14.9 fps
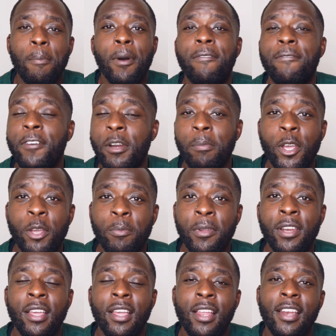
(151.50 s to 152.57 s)
But for the
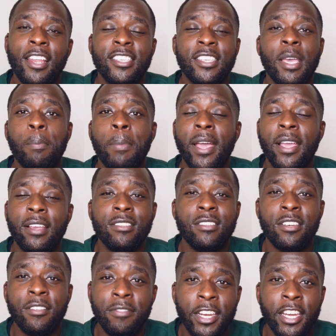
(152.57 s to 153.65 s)
moment, let's get back into the